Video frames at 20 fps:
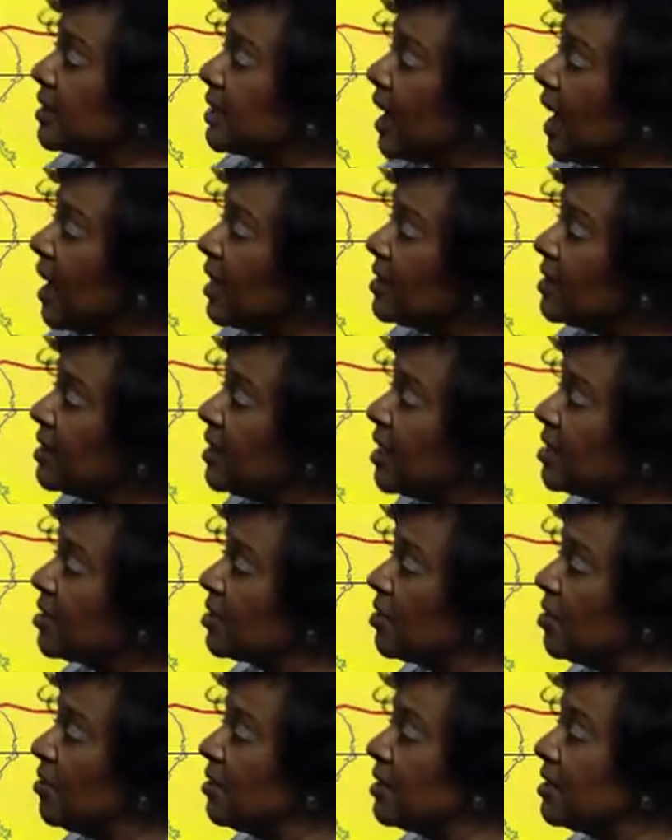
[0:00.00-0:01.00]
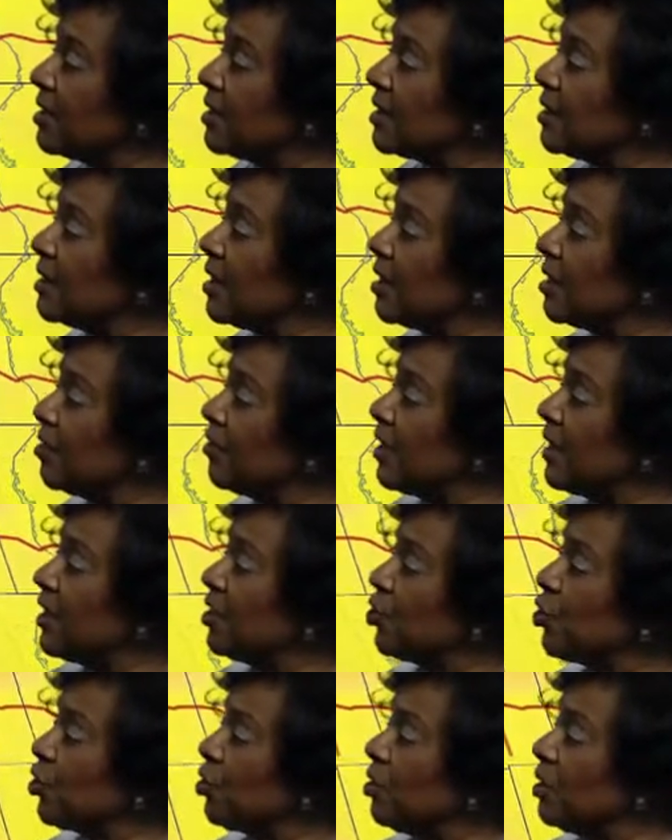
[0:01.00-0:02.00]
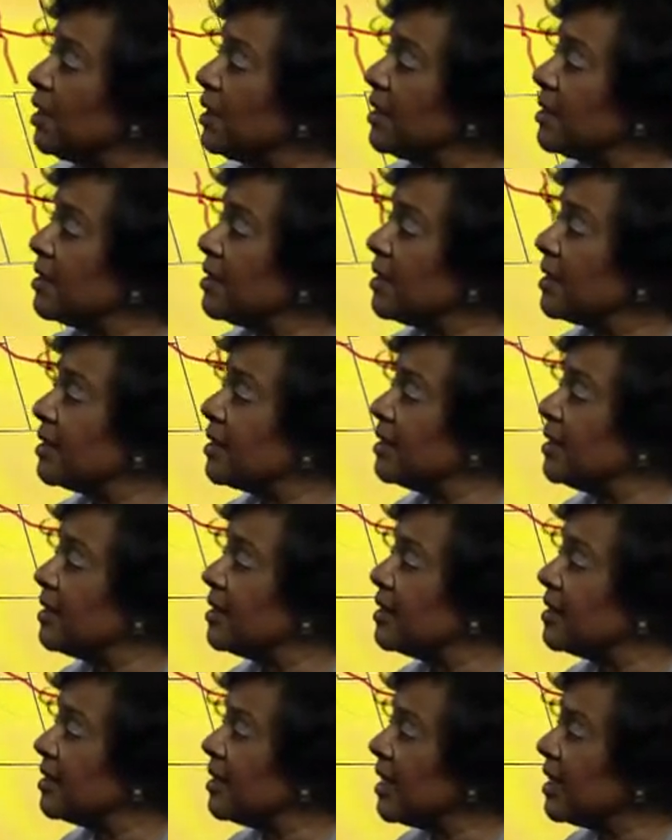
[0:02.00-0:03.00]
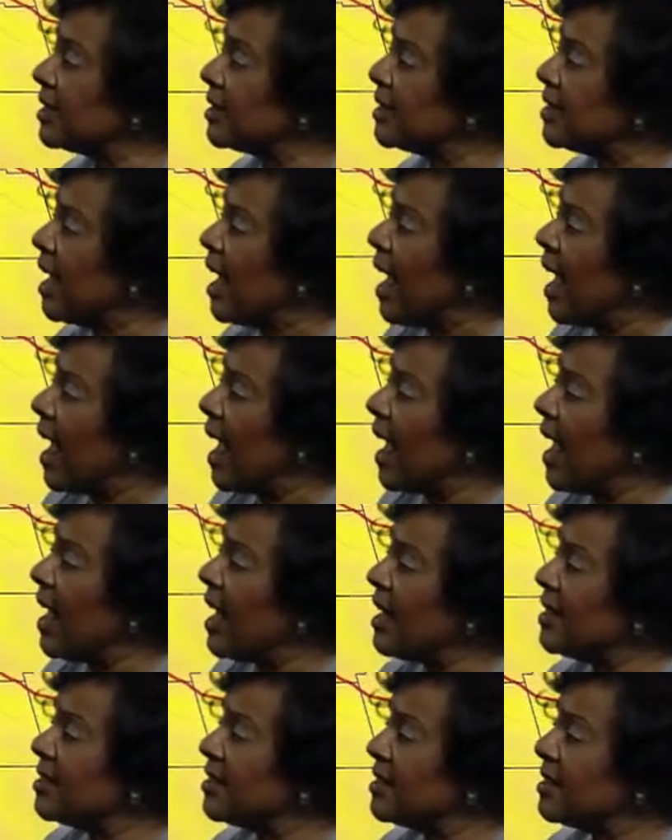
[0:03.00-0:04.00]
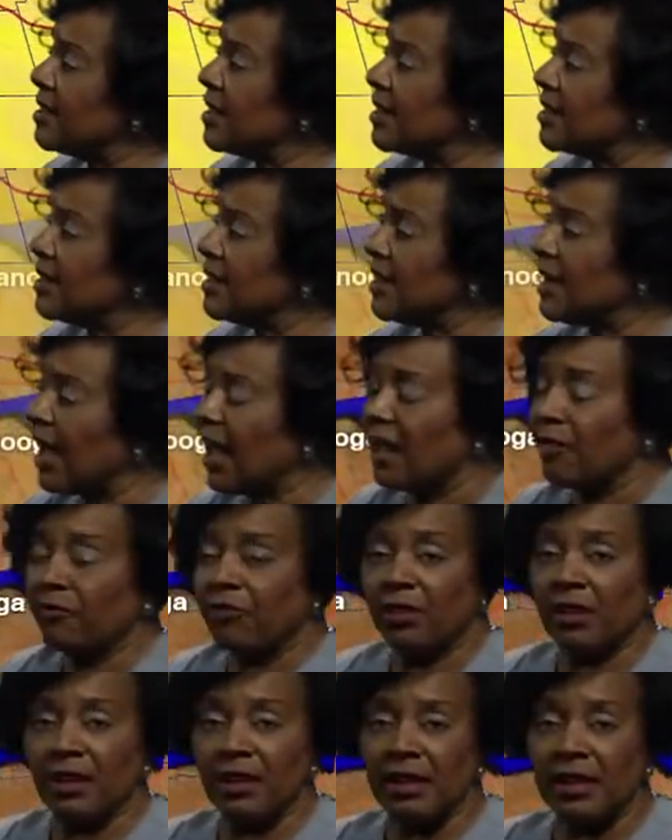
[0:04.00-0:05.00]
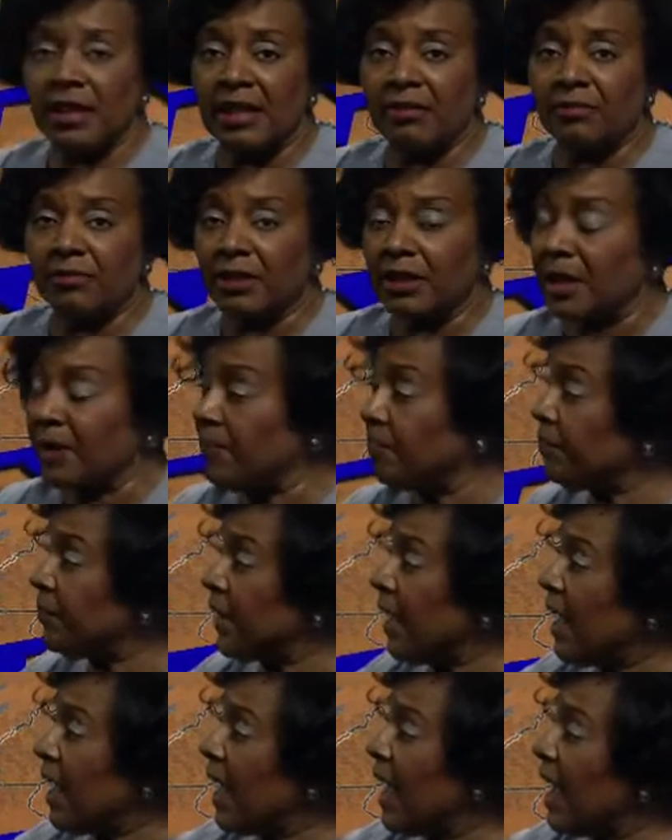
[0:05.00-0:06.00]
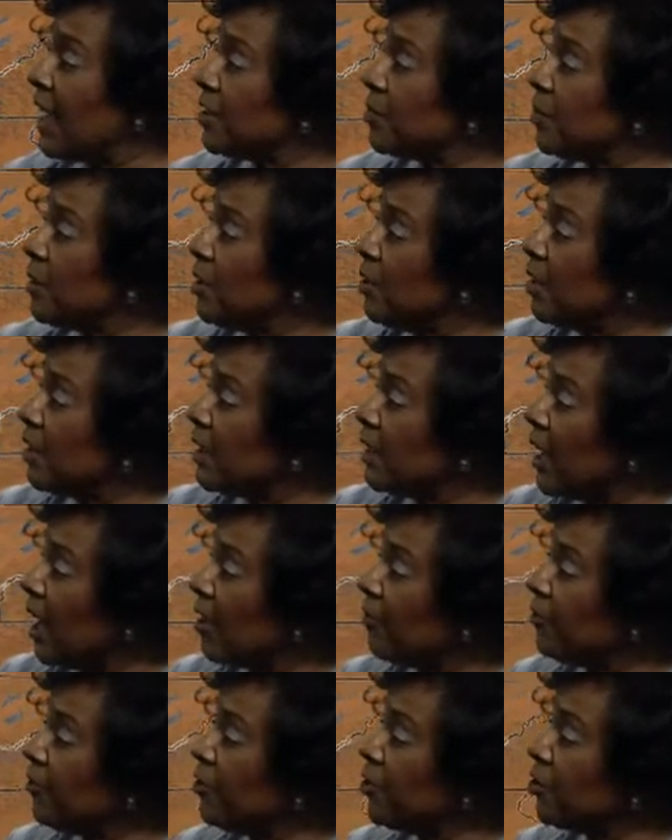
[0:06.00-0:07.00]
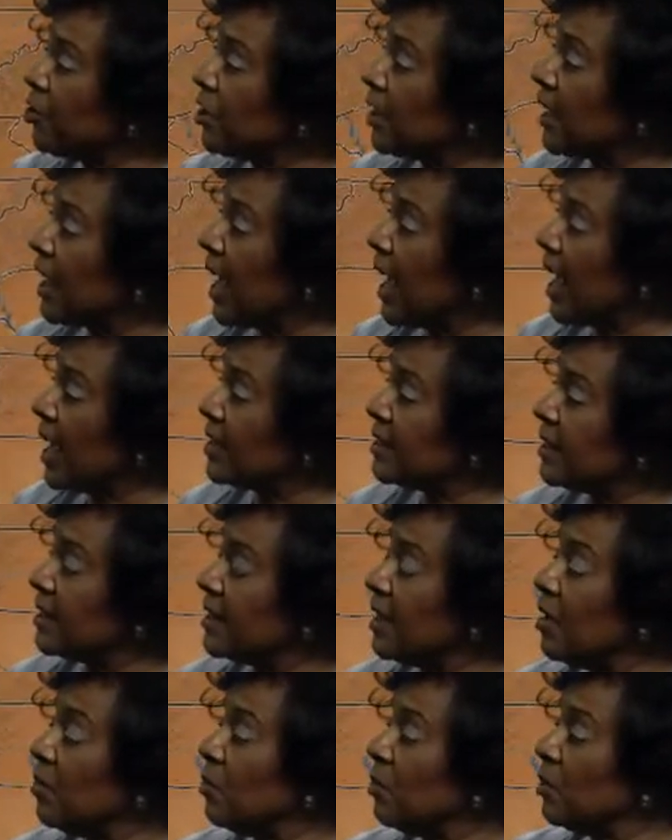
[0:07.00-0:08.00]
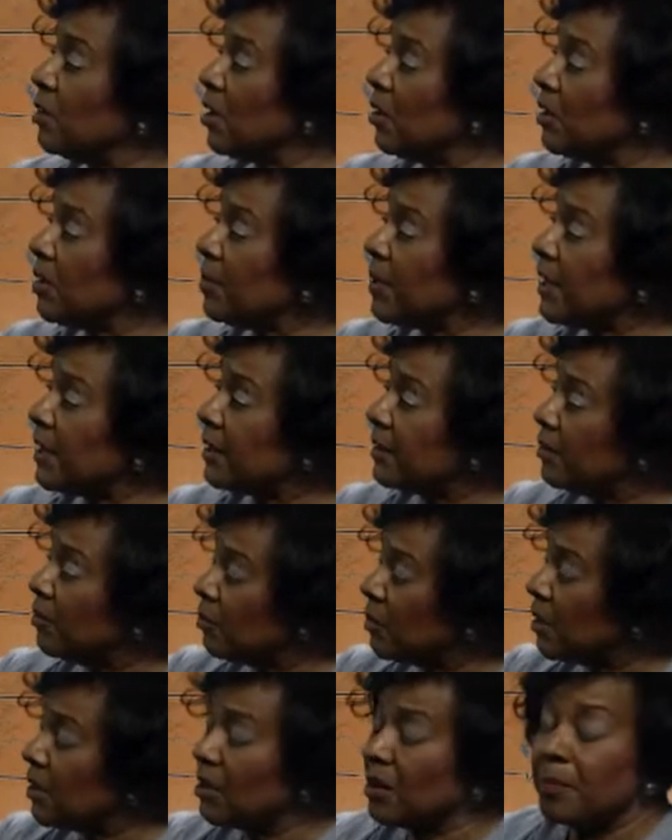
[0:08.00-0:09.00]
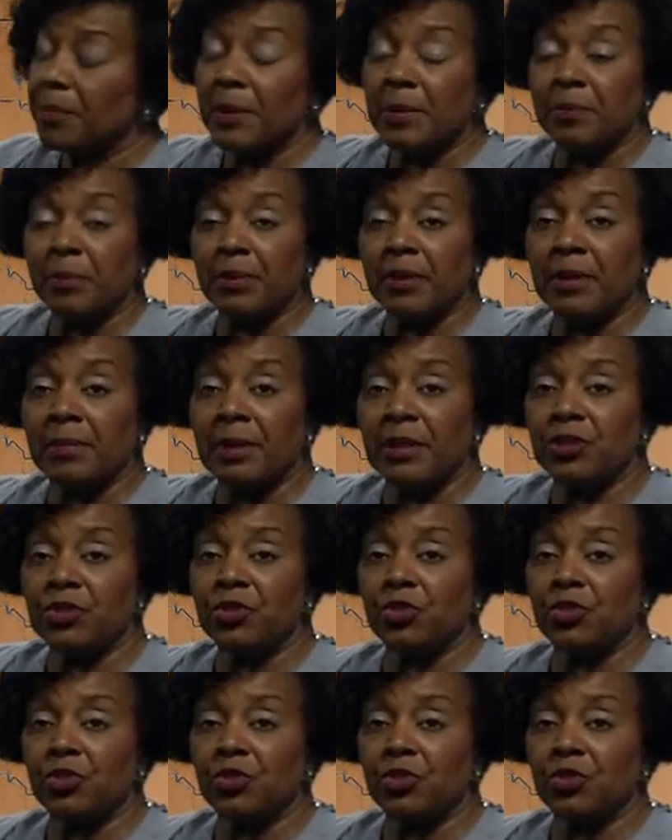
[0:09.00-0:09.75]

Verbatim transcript: Kosciusko is 63, Tchula is 66, and 68 for Cleveland. As we look at our future cast, again, we're going to be we're going to be pretty much